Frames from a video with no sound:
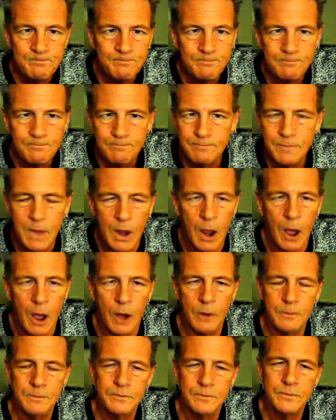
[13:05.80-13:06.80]

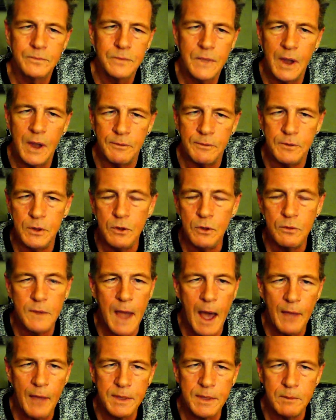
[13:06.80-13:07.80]
if you've
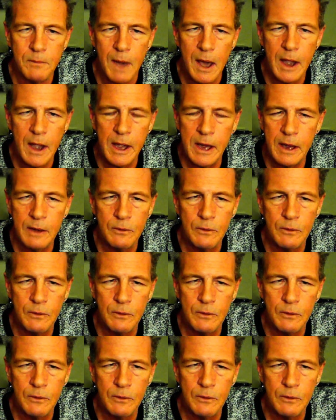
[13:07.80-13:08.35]
got the money,